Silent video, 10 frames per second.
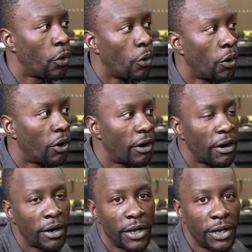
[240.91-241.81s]

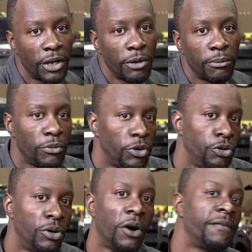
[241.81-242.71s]
or
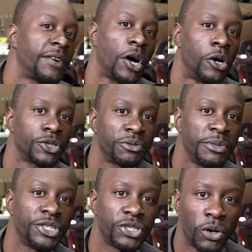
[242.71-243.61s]
you go for the
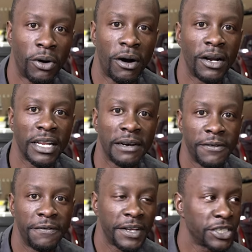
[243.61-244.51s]
ultimate show car
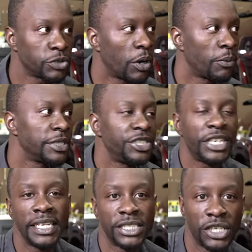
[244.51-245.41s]
level finish where we're
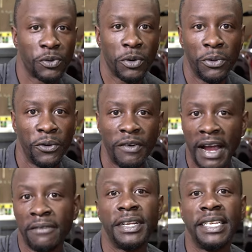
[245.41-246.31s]
chasing to remove
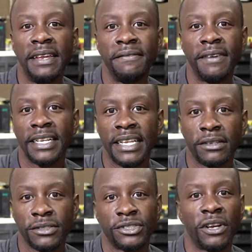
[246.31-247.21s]
every defect
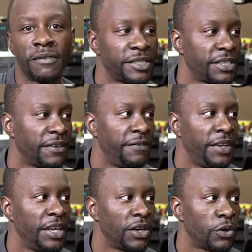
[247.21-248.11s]
out the surface of the
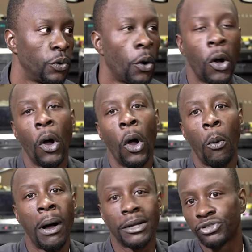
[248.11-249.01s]
vehicle
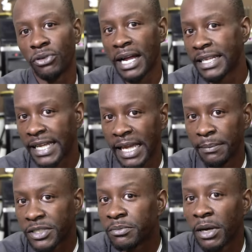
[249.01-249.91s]
while trying to
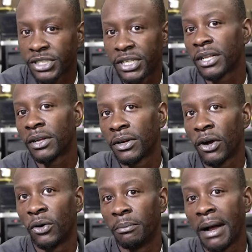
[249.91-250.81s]
keep as much of the clear
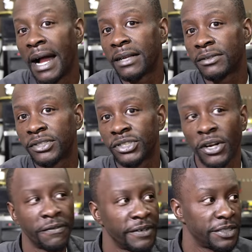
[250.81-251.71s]
coat behind on the
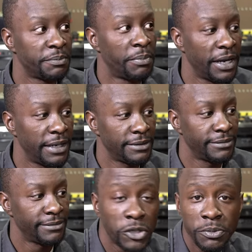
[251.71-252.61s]
surface, but for
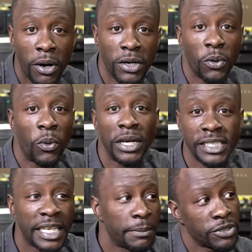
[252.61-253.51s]
the most part, a one
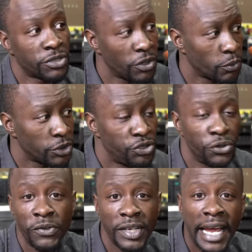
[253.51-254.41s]
step is gonna
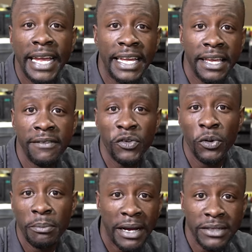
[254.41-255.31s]
rejuvenate, give
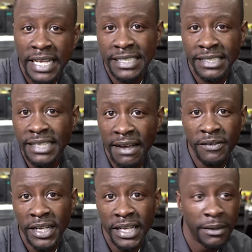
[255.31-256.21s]
you about that
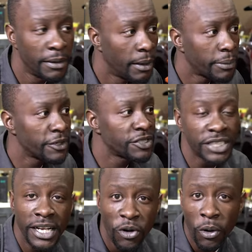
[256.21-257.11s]

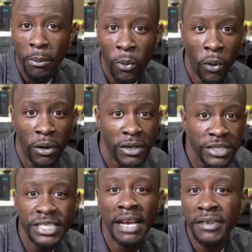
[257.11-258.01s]
70% or more,
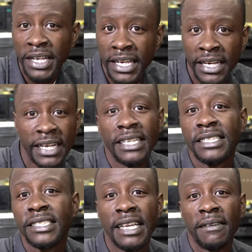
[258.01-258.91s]
70
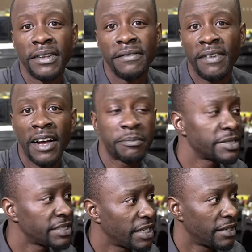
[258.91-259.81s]
to
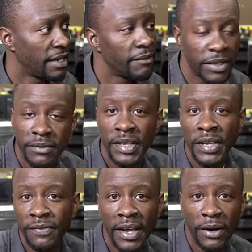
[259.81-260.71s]
75% level of
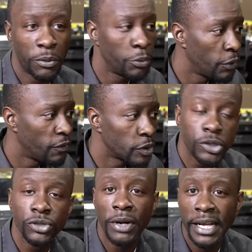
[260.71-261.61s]
defect removal, the,
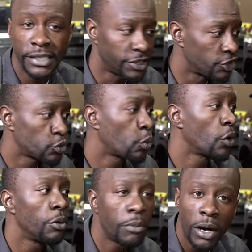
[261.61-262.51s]
spread, the
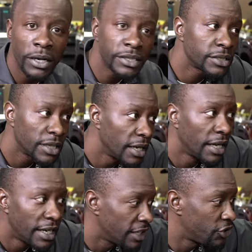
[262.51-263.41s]
swirl marks
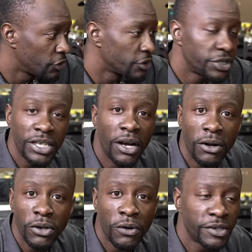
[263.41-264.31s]
that you'll see
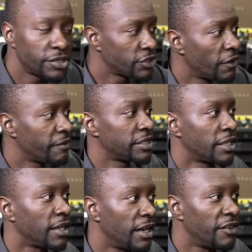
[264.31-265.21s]
all over the surface,
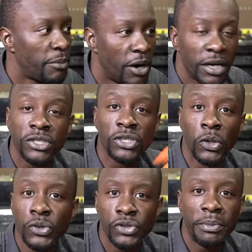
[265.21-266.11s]
the love marks,
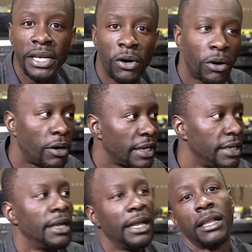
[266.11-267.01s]
those will be gone.
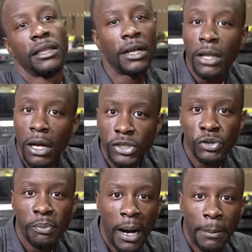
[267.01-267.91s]
The gloss
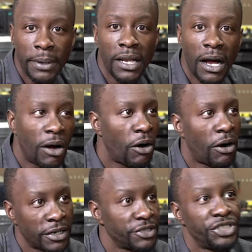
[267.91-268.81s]
will pop a lot
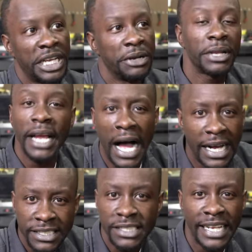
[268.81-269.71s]
harder. Generally,
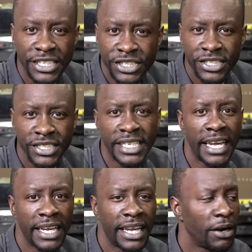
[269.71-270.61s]
oxidation is
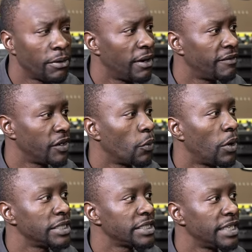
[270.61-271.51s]
taken care of in a
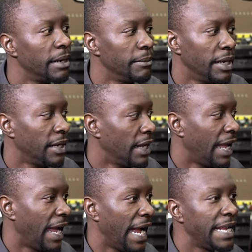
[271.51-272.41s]
one step
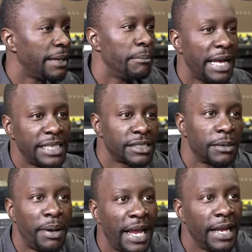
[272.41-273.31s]
and it makes the
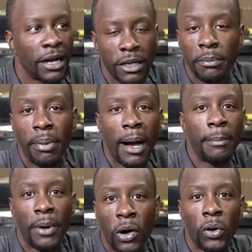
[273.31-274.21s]
paint color
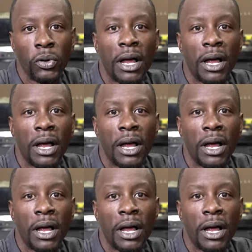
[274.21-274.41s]
pop a whole